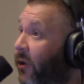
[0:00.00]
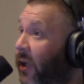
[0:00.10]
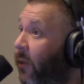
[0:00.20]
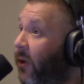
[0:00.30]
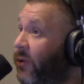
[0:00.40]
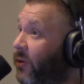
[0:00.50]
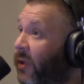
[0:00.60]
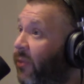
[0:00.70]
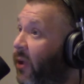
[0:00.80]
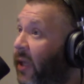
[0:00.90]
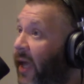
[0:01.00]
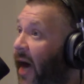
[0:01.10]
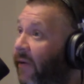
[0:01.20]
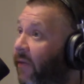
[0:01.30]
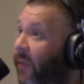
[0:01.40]
He almost was completely
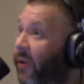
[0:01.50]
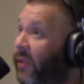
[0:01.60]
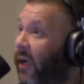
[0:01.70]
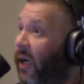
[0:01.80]
out of the military.